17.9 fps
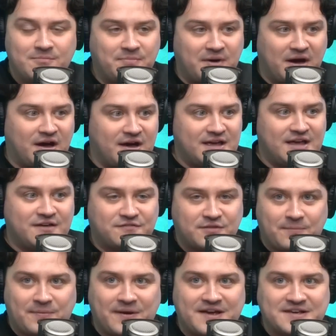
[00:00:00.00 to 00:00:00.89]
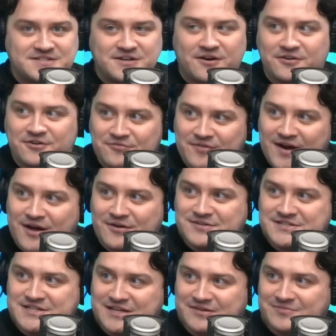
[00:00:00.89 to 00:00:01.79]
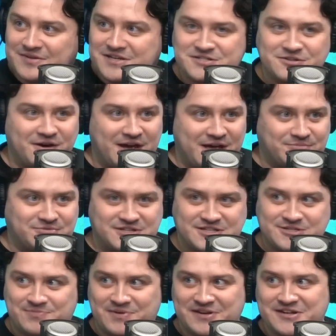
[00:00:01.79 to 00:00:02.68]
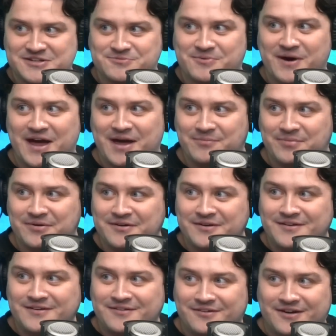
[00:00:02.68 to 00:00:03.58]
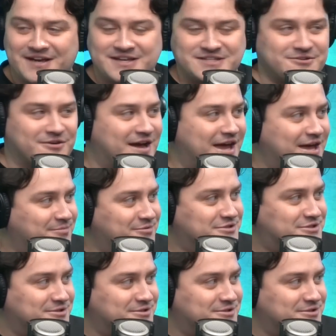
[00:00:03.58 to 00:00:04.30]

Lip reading: But if the players aren't around him, he's not able to spin his web. Right? He's not able